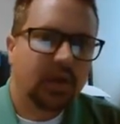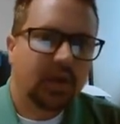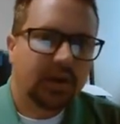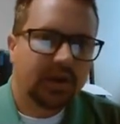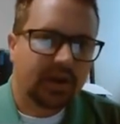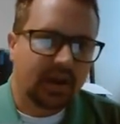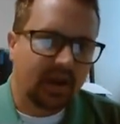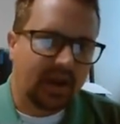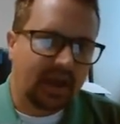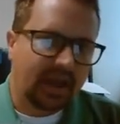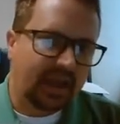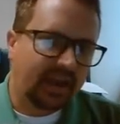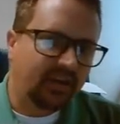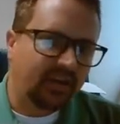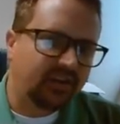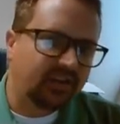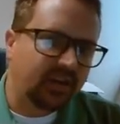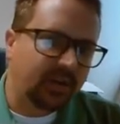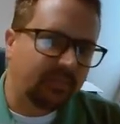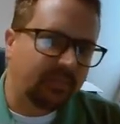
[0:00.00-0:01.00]
Now,
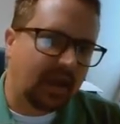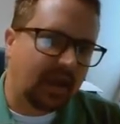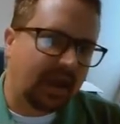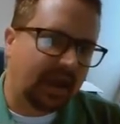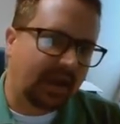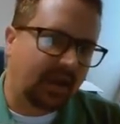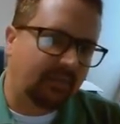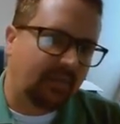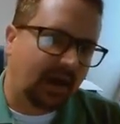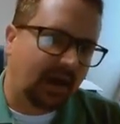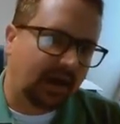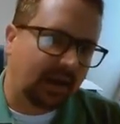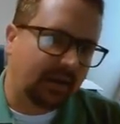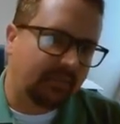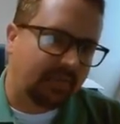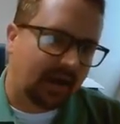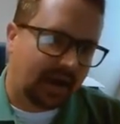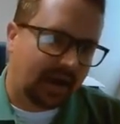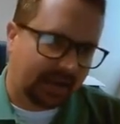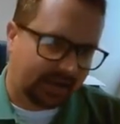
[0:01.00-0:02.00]
antigen-antibody
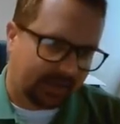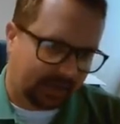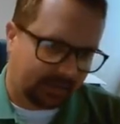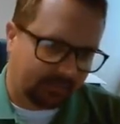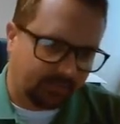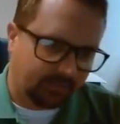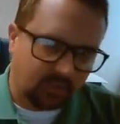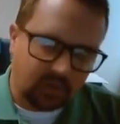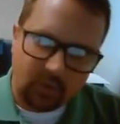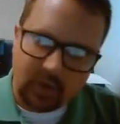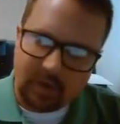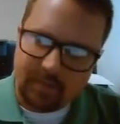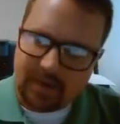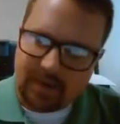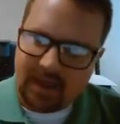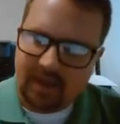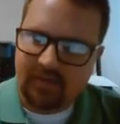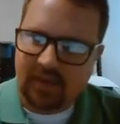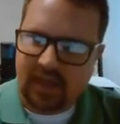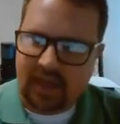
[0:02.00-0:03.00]
binding. We
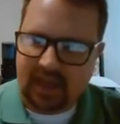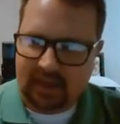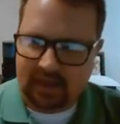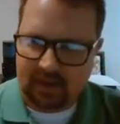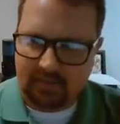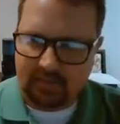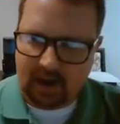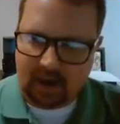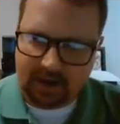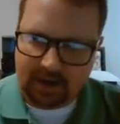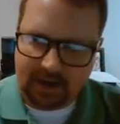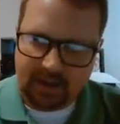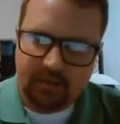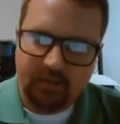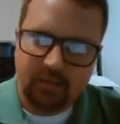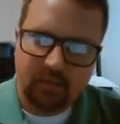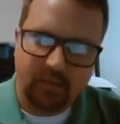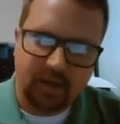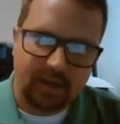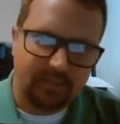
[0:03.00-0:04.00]
made the antibody.
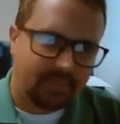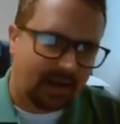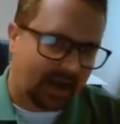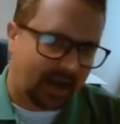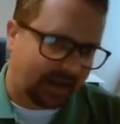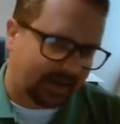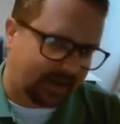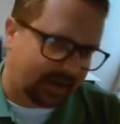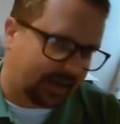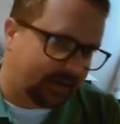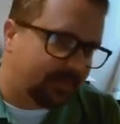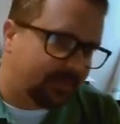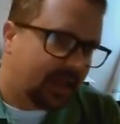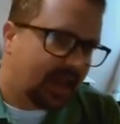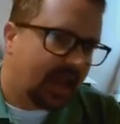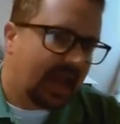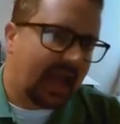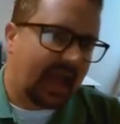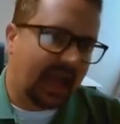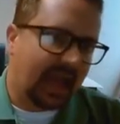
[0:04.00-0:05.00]
We bind it.
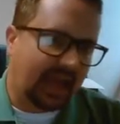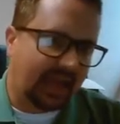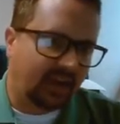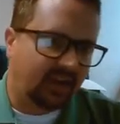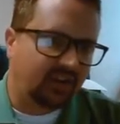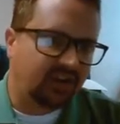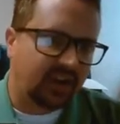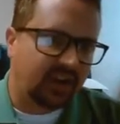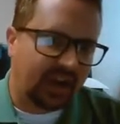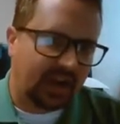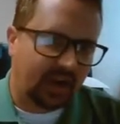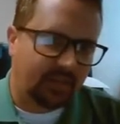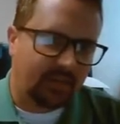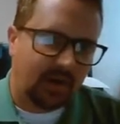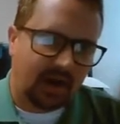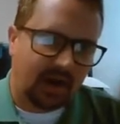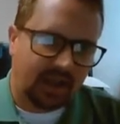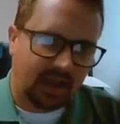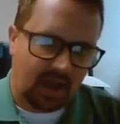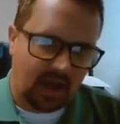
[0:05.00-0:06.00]

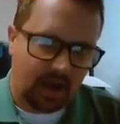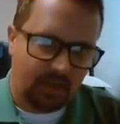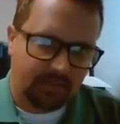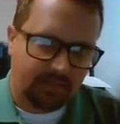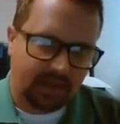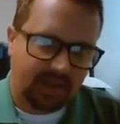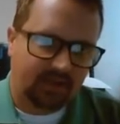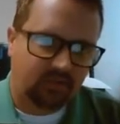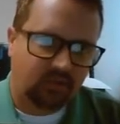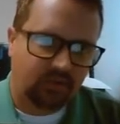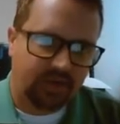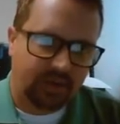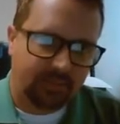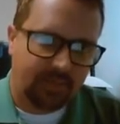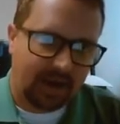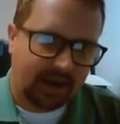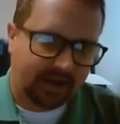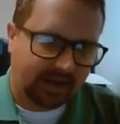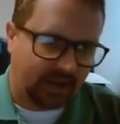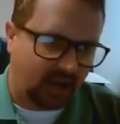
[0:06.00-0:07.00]
Antigen-antibody complex, where that
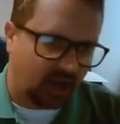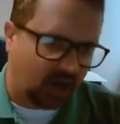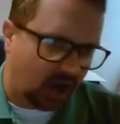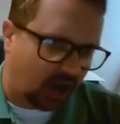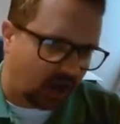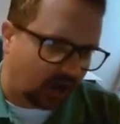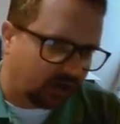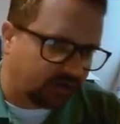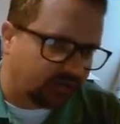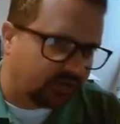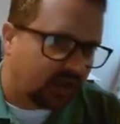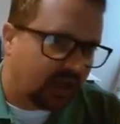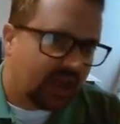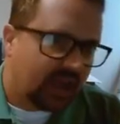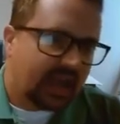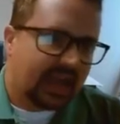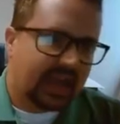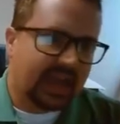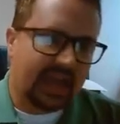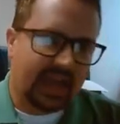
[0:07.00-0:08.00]
binding occurs.
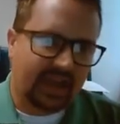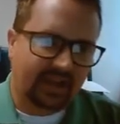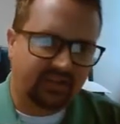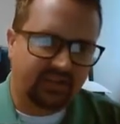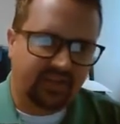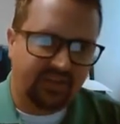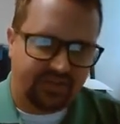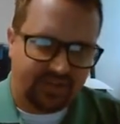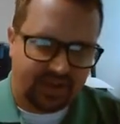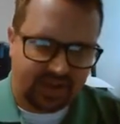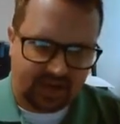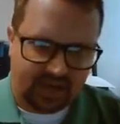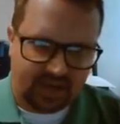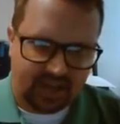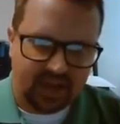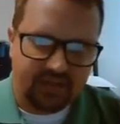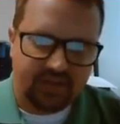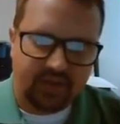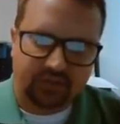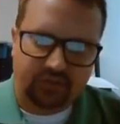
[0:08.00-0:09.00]
It has
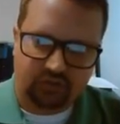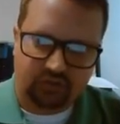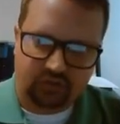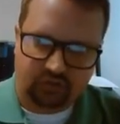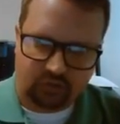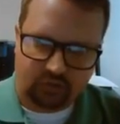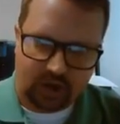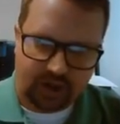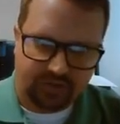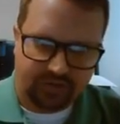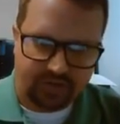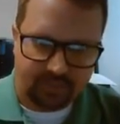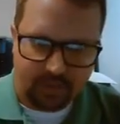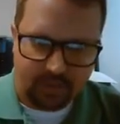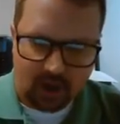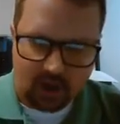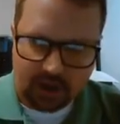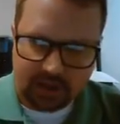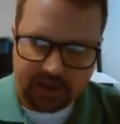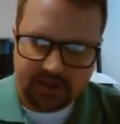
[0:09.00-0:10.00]
affinity. There's a strength of
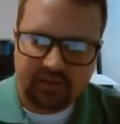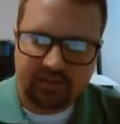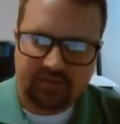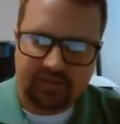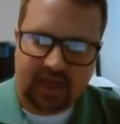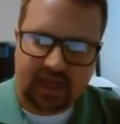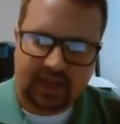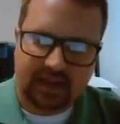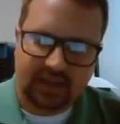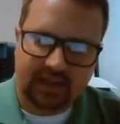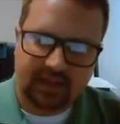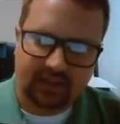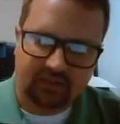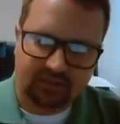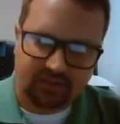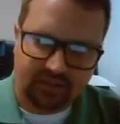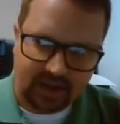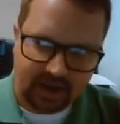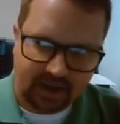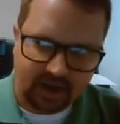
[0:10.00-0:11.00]
bond that is
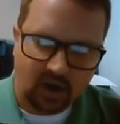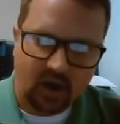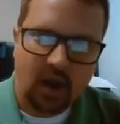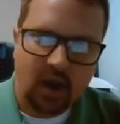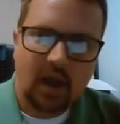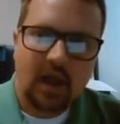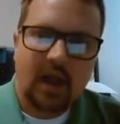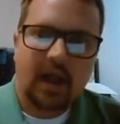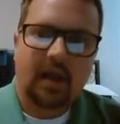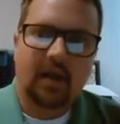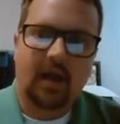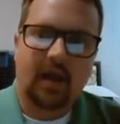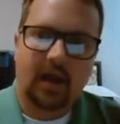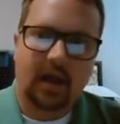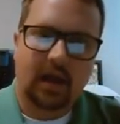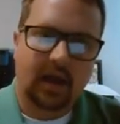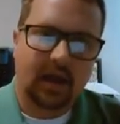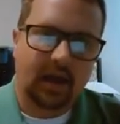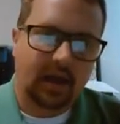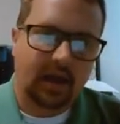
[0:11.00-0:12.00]
there.
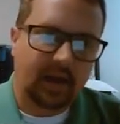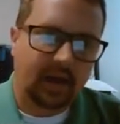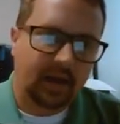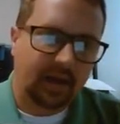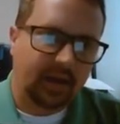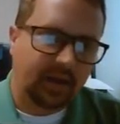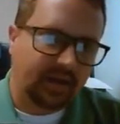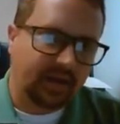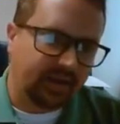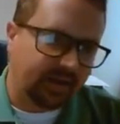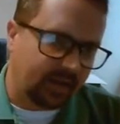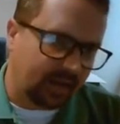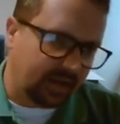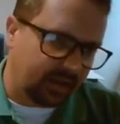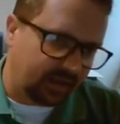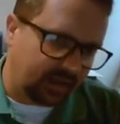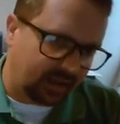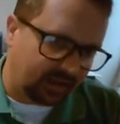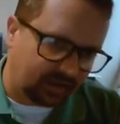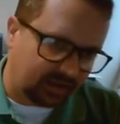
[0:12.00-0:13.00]

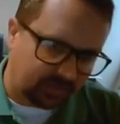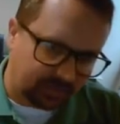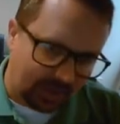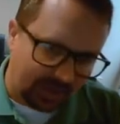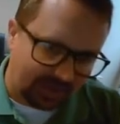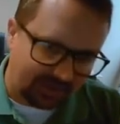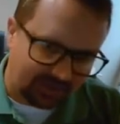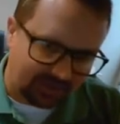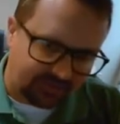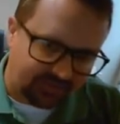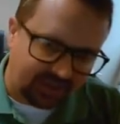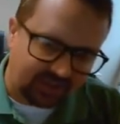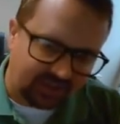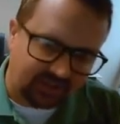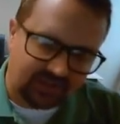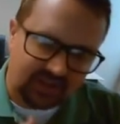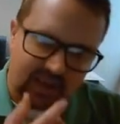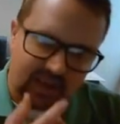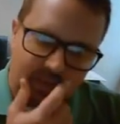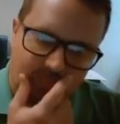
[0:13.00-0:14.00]
Its
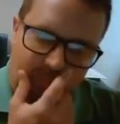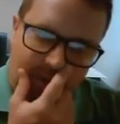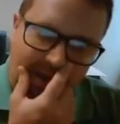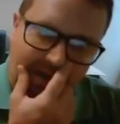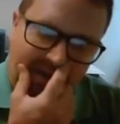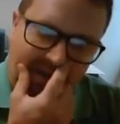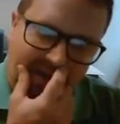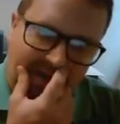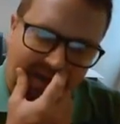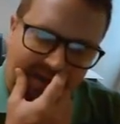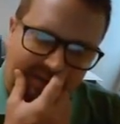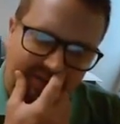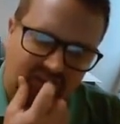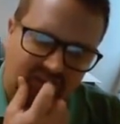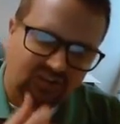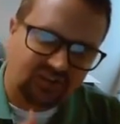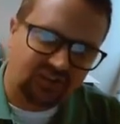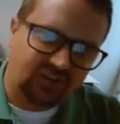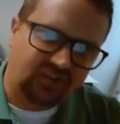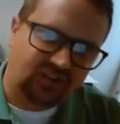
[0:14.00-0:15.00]
specificity. It
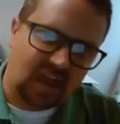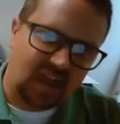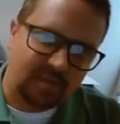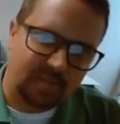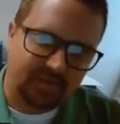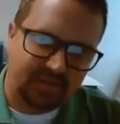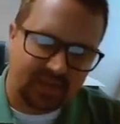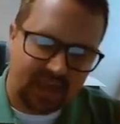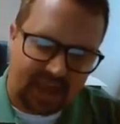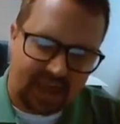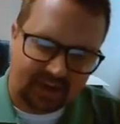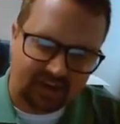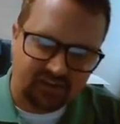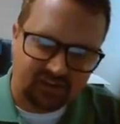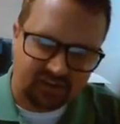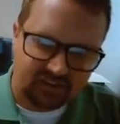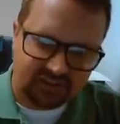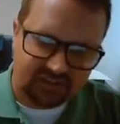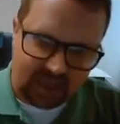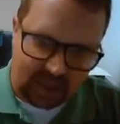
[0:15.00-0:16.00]
recognizes the shape of the
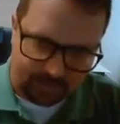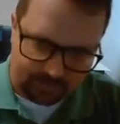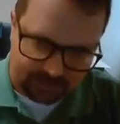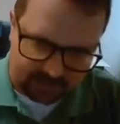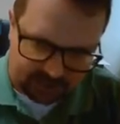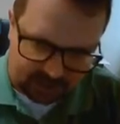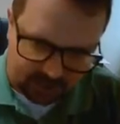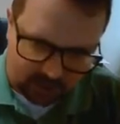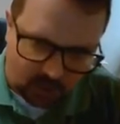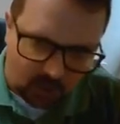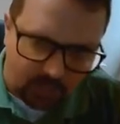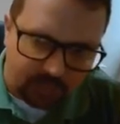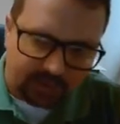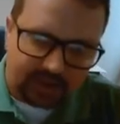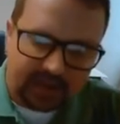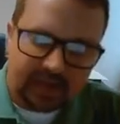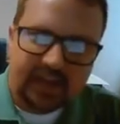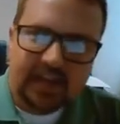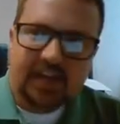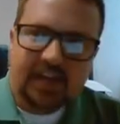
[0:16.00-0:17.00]
antigen's epitope.
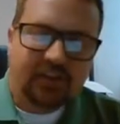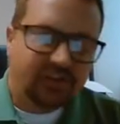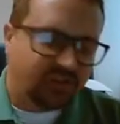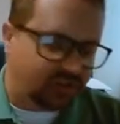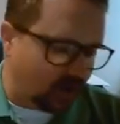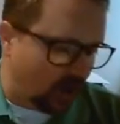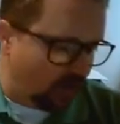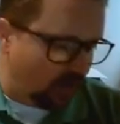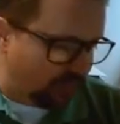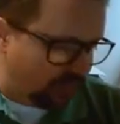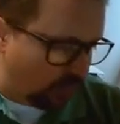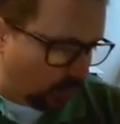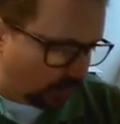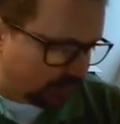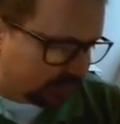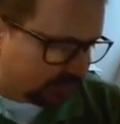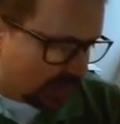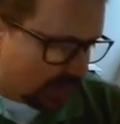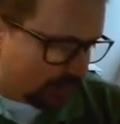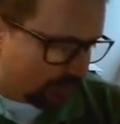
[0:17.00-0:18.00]
So, for
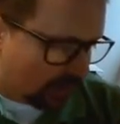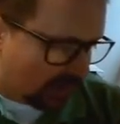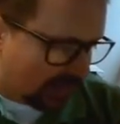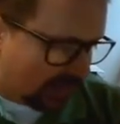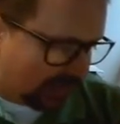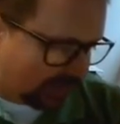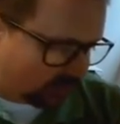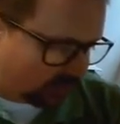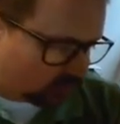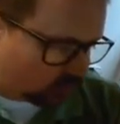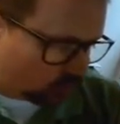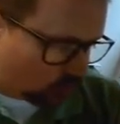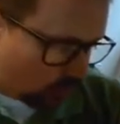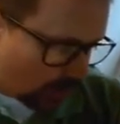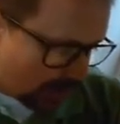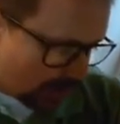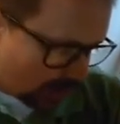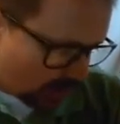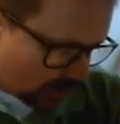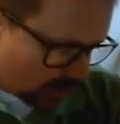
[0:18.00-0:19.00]
example, I had a
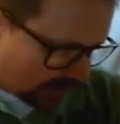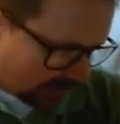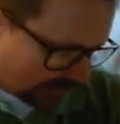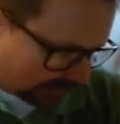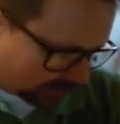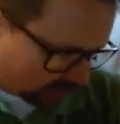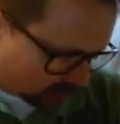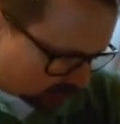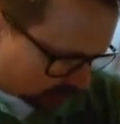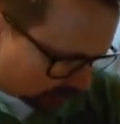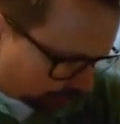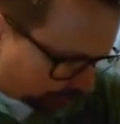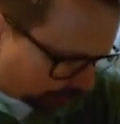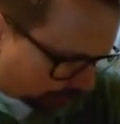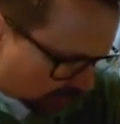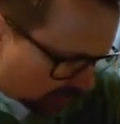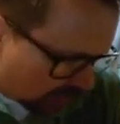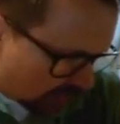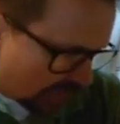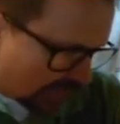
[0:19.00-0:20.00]
square antigen.
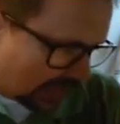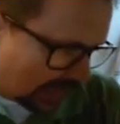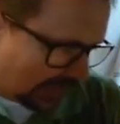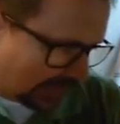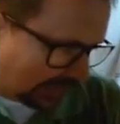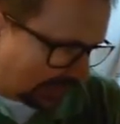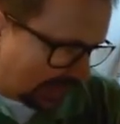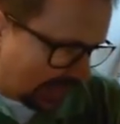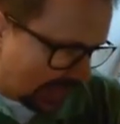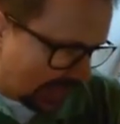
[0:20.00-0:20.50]
I had an